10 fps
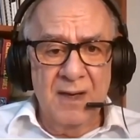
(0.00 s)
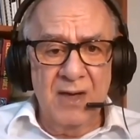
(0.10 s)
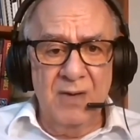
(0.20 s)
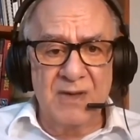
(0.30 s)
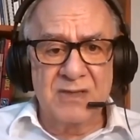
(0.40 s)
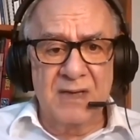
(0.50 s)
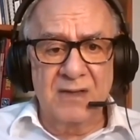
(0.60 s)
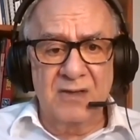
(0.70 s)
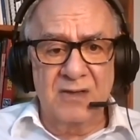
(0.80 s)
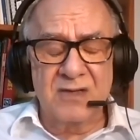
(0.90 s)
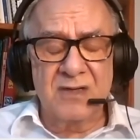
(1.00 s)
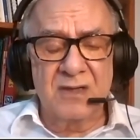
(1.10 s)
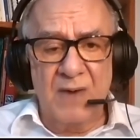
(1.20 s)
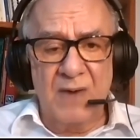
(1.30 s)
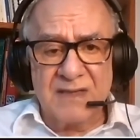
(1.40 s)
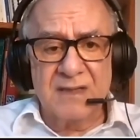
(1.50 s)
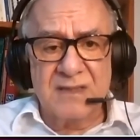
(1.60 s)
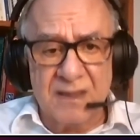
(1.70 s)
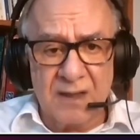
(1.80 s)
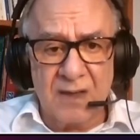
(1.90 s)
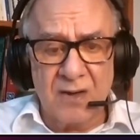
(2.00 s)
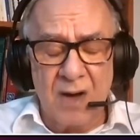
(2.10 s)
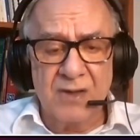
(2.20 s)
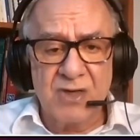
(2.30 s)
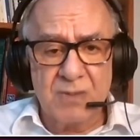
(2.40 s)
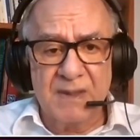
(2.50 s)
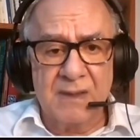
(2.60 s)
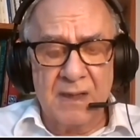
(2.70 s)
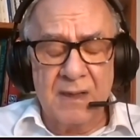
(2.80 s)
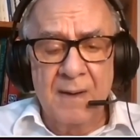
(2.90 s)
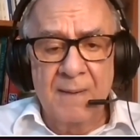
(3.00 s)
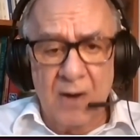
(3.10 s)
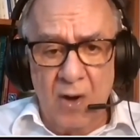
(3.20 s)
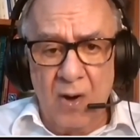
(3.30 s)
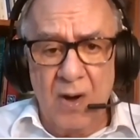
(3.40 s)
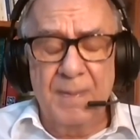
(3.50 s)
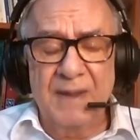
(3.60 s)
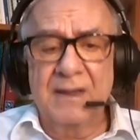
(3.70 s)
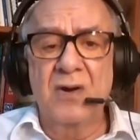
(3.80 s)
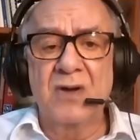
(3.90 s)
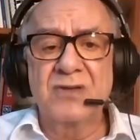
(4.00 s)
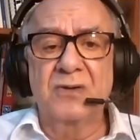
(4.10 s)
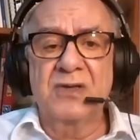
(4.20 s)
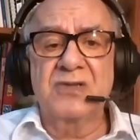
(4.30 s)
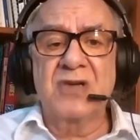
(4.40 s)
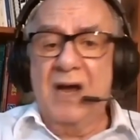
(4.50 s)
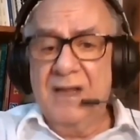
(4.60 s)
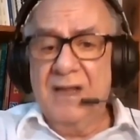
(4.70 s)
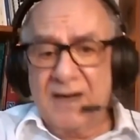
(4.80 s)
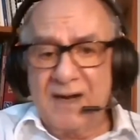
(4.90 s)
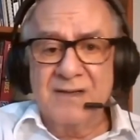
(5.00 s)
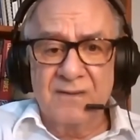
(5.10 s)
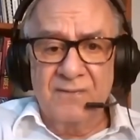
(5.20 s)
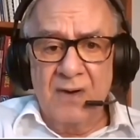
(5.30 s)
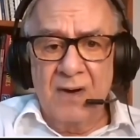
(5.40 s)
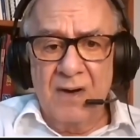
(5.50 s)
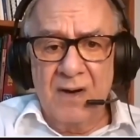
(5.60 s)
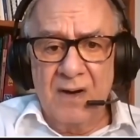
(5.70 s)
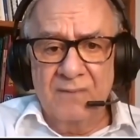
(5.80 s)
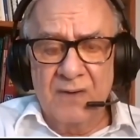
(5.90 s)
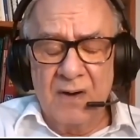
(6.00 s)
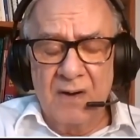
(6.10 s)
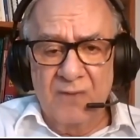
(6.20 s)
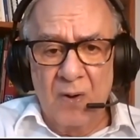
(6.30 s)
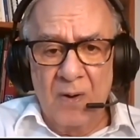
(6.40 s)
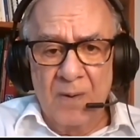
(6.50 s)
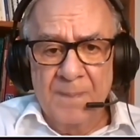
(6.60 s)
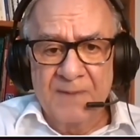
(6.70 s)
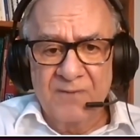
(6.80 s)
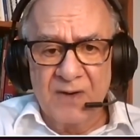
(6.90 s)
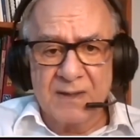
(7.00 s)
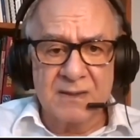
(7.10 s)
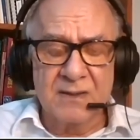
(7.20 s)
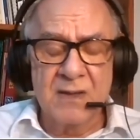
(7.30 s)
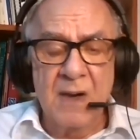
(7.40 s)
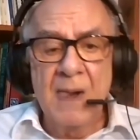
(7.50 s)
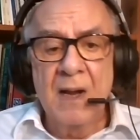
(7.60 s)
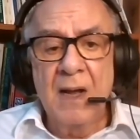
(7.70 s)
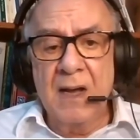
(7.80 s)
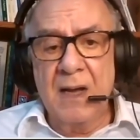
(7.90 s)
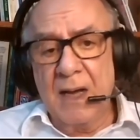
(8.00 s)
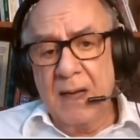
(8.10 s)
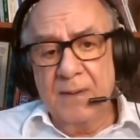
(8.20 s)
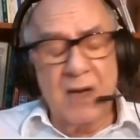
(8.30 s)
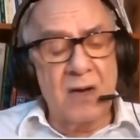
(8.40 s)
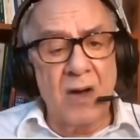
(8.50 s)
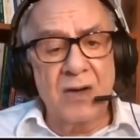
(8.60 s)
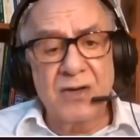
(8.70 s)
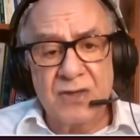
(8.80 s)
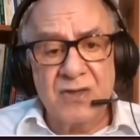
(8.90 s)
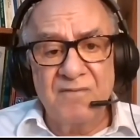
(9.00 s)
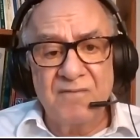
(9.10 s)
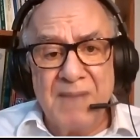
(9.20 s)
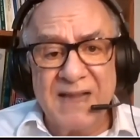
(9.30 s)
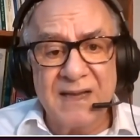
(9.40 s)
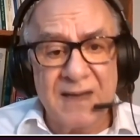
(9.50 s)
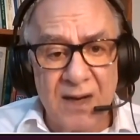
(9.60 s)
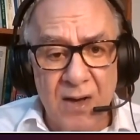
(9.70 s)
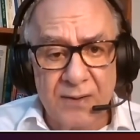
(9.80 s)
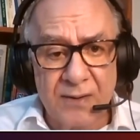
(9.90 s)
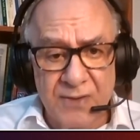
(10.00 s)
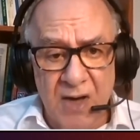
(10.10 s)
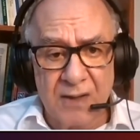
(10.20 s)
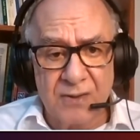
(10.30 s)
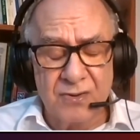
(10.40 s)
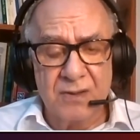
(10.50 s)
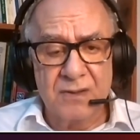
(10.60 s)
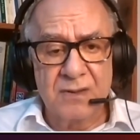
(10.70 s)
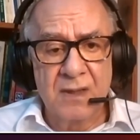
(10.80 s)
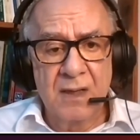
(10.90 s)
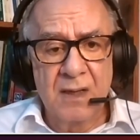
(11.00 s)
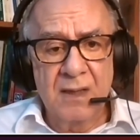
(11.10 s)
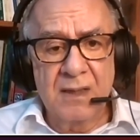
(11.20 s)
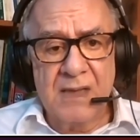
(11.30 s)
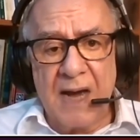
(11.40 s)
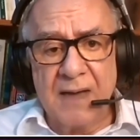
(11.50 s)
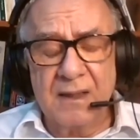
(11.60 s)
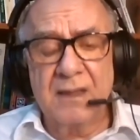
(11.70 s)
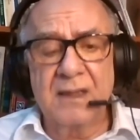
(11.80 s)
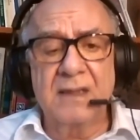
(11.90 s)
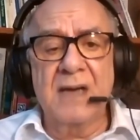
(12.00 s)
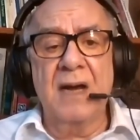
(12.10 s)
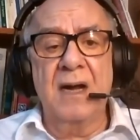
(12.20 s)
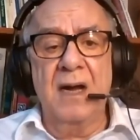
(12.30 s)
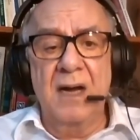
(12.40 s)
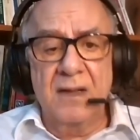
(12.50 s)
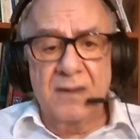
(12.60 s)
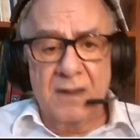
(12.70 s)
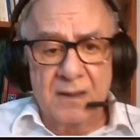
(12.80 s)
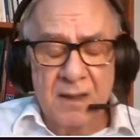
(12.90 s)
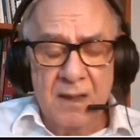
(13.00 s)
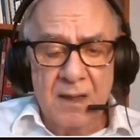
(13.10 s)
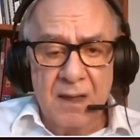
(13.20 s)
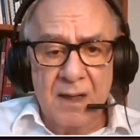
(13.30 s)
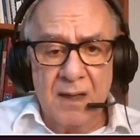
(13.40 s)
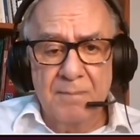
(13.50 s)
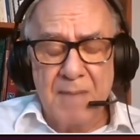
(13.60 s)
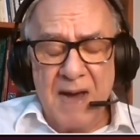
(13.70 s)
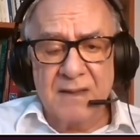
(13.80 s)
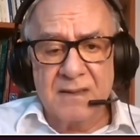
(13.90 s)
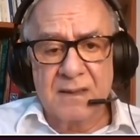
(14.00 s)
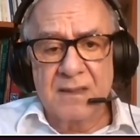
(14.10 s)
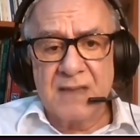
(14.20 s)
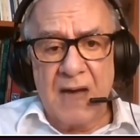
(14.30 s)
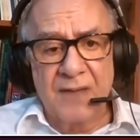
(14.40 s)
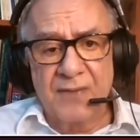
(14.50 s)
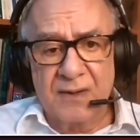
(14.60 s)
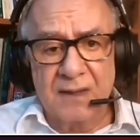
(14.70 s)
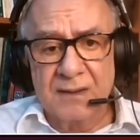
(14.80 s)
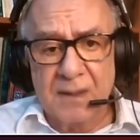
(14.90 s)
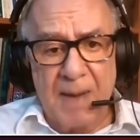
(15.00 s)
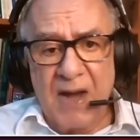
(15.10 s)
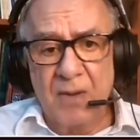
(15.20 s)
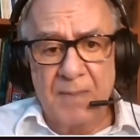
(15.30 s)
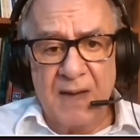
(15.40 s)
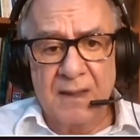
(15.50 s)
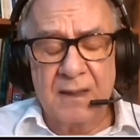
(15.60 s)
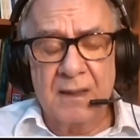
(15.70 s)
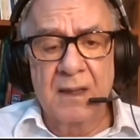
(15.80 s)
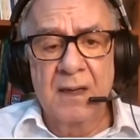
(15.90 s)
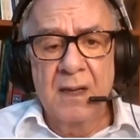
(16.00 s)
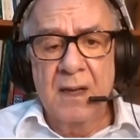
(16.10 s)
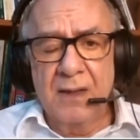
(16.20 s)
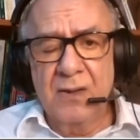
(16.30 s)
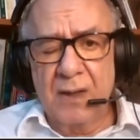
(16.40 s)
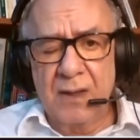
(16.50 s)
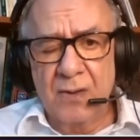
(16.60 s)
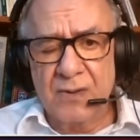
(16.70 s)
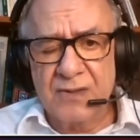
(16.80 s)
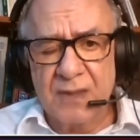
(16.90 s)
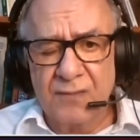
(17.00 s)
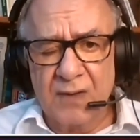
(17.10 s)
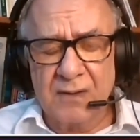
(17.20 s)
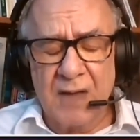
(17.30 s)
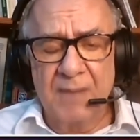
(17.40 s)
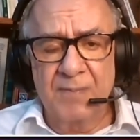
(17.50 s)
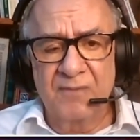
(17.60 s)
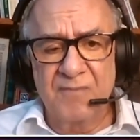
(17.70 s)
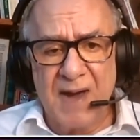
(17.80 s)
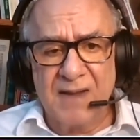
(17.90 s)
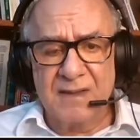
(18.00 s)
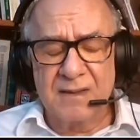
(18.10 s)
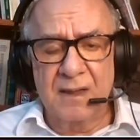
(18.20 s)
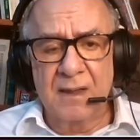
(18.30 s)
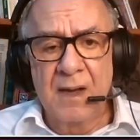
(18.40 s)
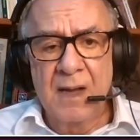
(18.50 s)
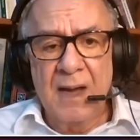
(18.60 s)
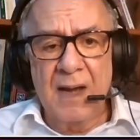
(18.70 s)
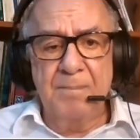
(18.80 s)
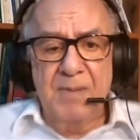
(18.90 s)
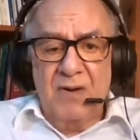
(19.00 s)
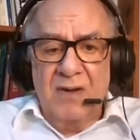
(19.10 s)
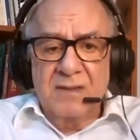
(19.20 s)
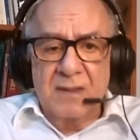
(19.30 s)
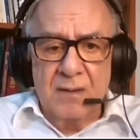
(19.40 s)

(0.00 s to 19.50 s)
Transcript: in which they teach the Western centric knowledge, but they law, but they also teach other kinds of, of, of law, for instance. Uh, ecologies of medical law knowledges, the idea that there are other uh, uh, medicines other than the biomedic uh, Eurocentric type of medicine. because